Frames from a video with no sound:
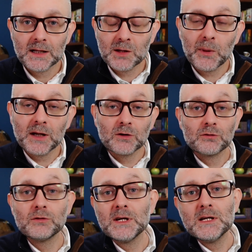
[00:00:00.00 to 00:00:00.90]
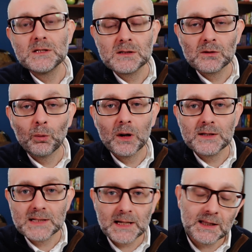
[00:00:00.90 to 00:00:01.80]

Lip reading: They might read one day,